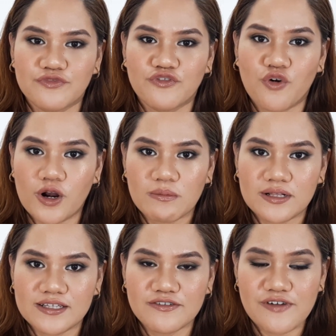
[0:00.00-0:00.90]

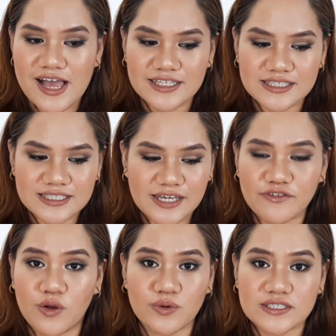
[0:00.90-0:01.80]
formal events, I've
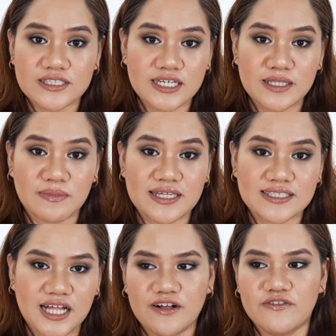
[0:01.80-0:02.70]
always done it
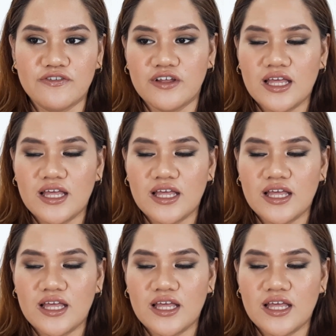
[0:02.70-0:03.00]
myself.